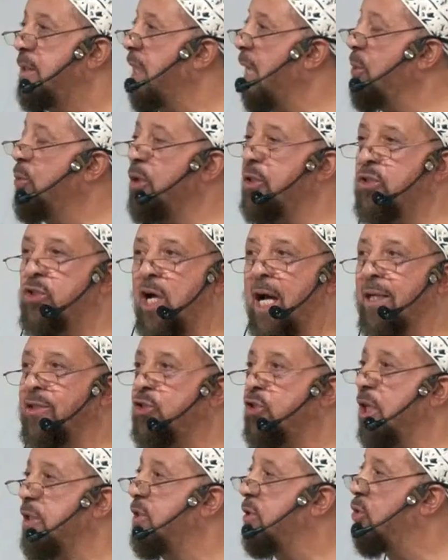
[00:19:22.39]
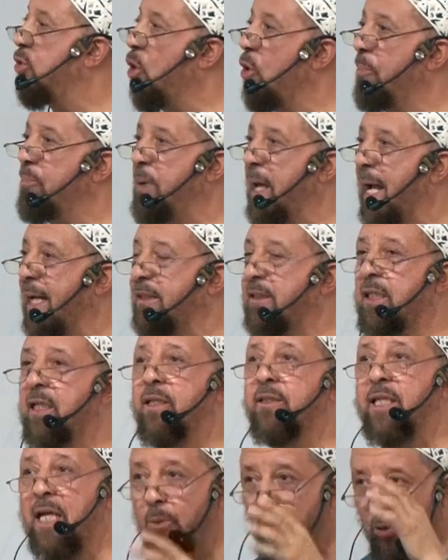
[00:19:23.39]
they would not just go past,
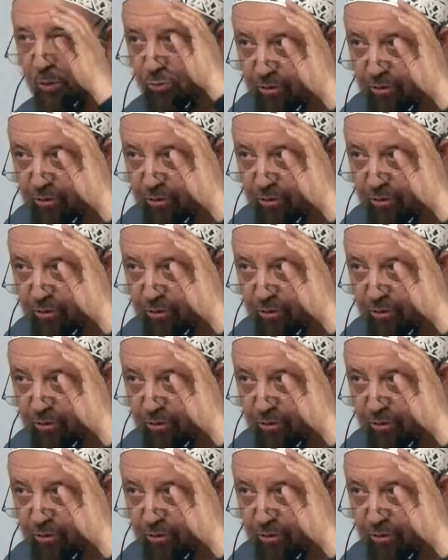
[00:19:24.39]
they would